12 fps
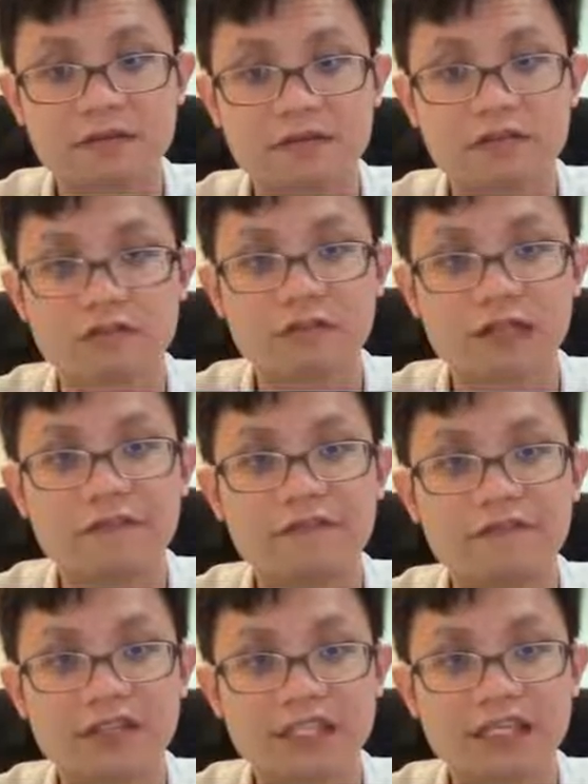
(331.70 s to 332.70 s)
So
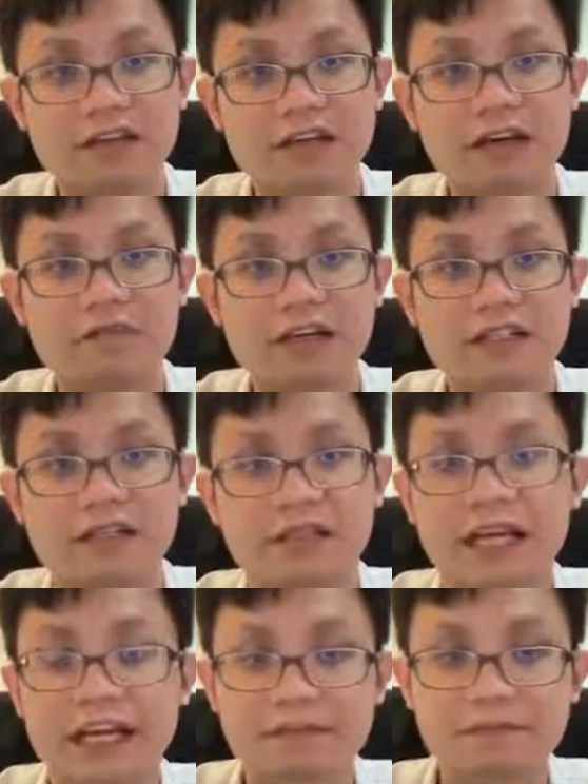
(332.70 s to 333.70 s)
if 600 gram, what is the
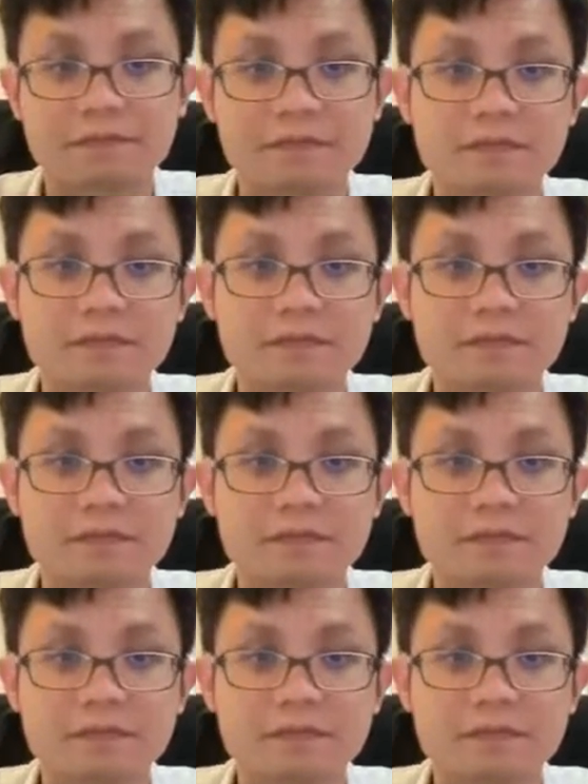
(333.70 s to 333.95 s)
time?